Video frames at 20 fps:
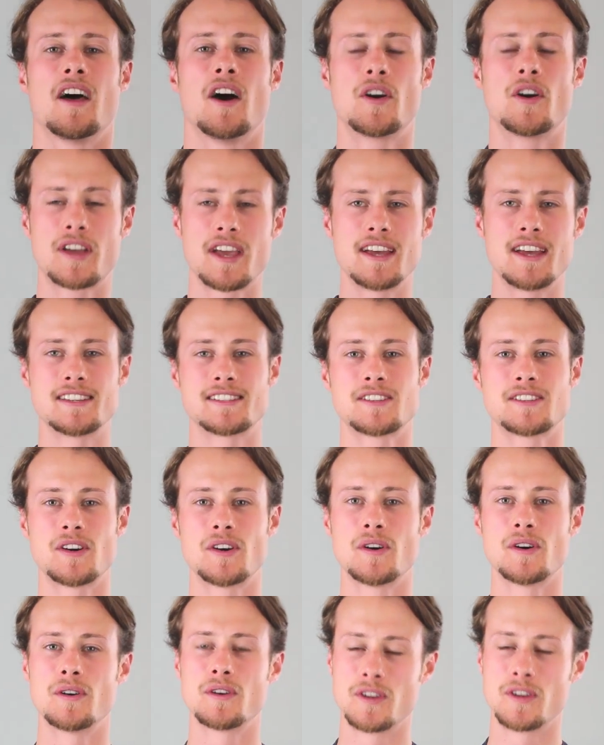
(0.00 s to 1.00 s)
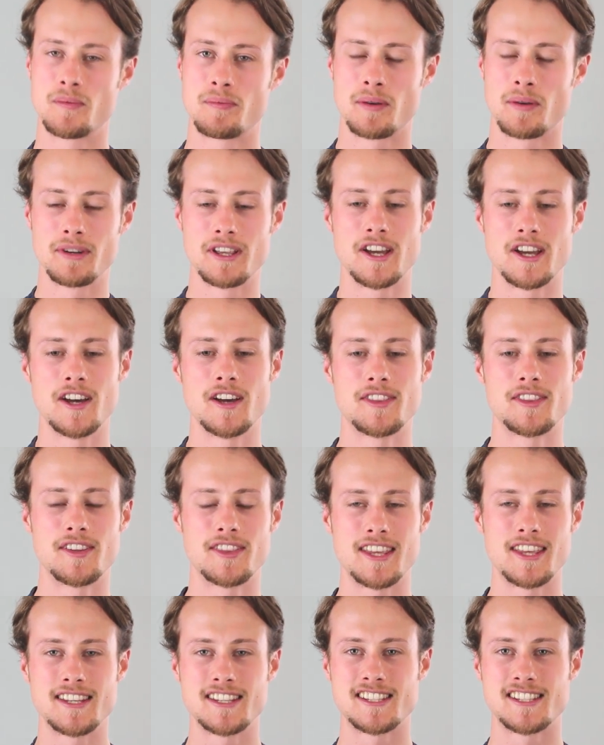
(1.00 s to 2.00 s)
Okay, so you probably heard
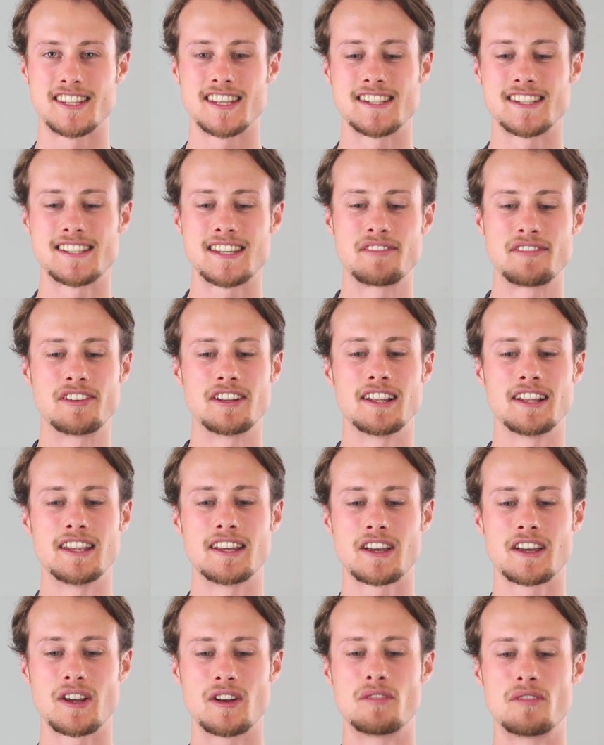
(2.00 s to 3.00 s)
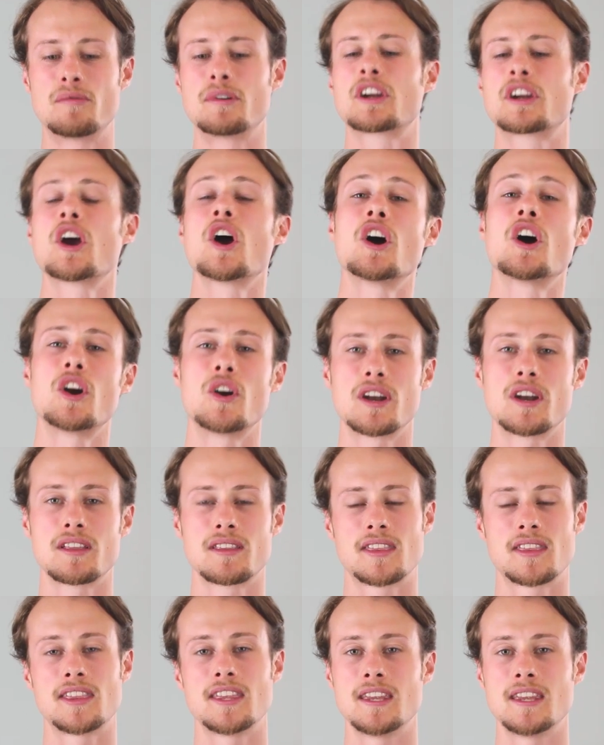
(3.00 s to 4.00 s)
that there's definitely a kind of recurring
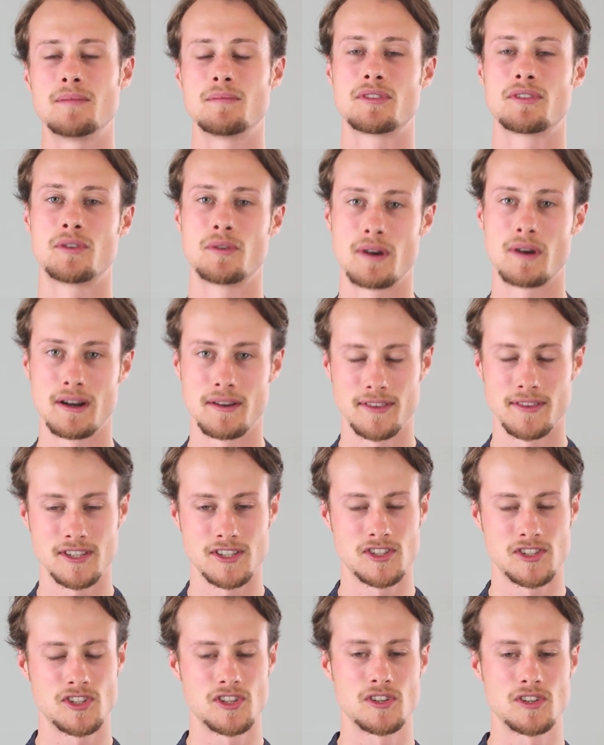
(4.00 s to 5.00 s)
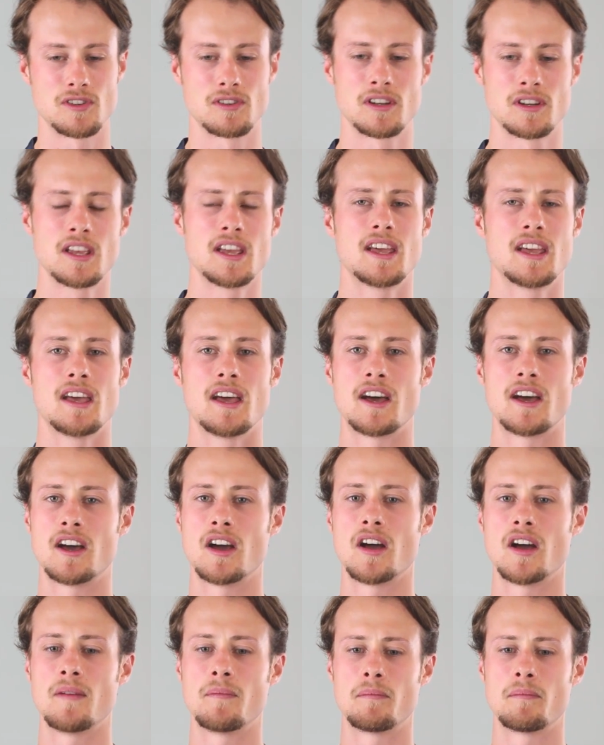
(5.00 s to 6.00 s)
theme throughout this tune,
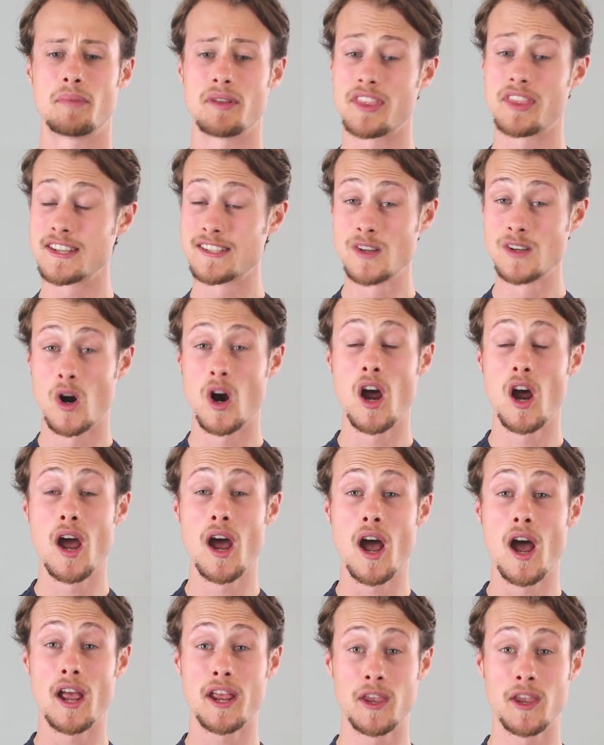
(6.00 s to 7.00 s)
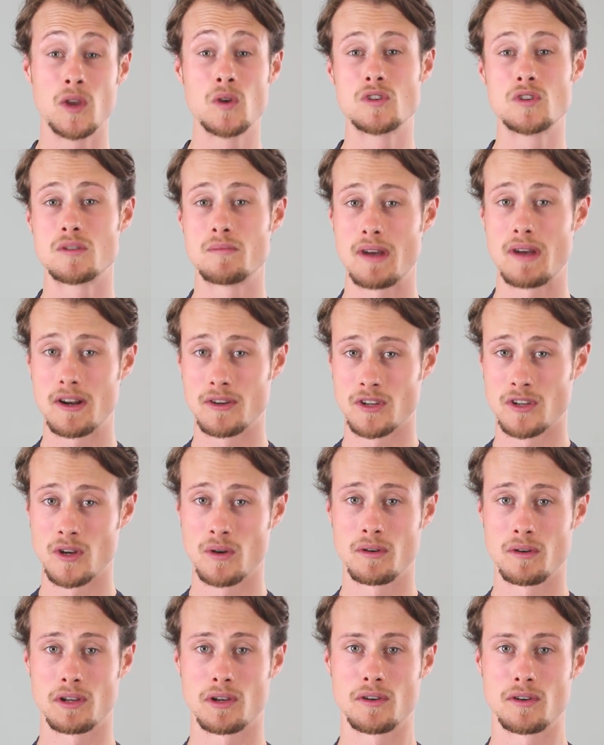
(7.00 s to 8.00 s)
but there's not a huge amount
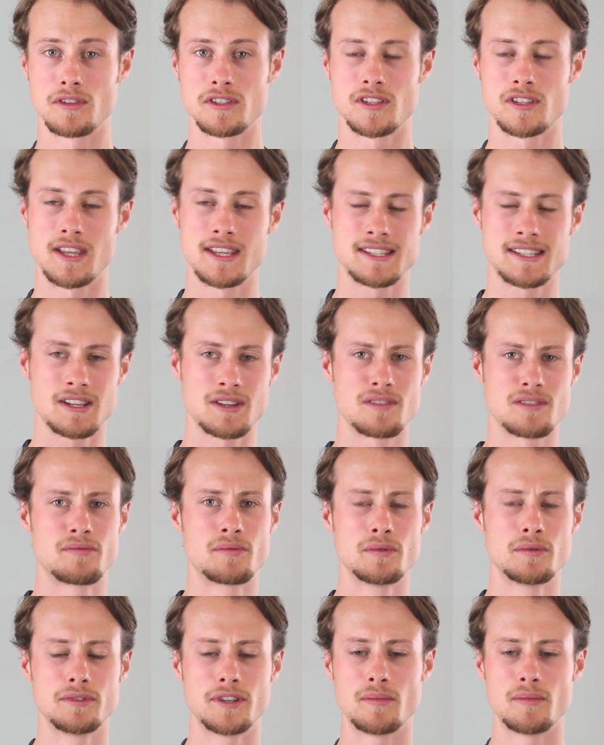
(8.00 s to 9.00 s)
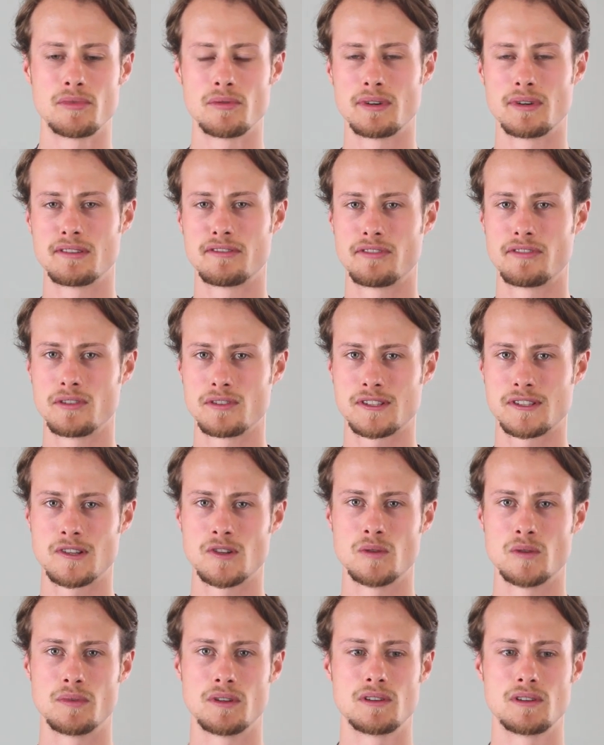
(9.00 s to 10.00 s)
going on. So that's kind of rule number one for your
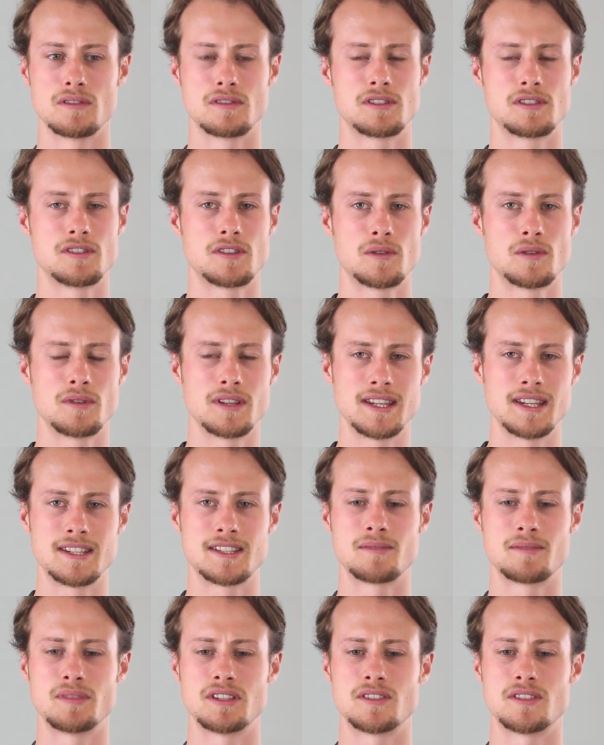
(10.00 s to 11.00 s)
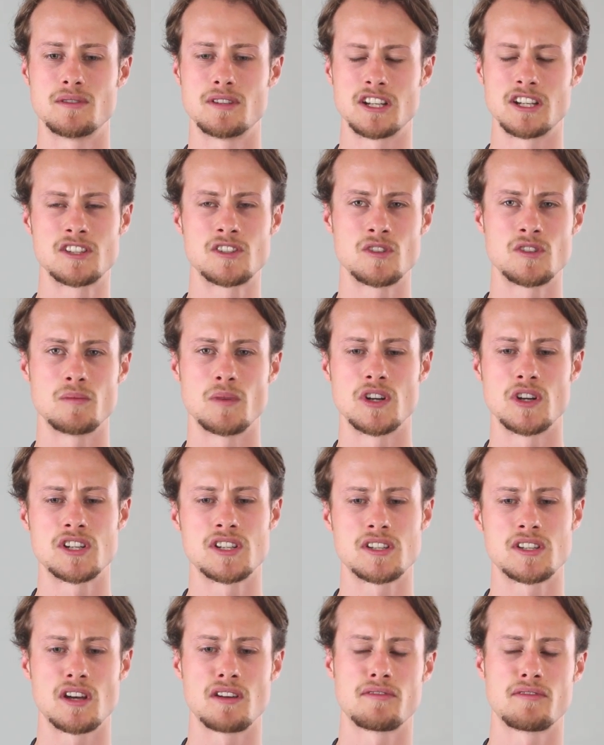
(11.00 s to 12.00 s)
slow blues. You don't need to be doing too much
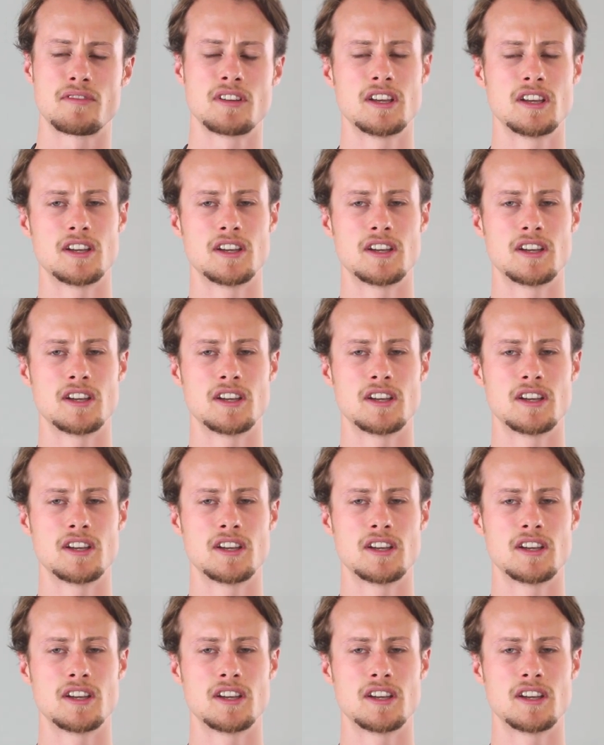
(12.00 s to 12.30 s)
stuff.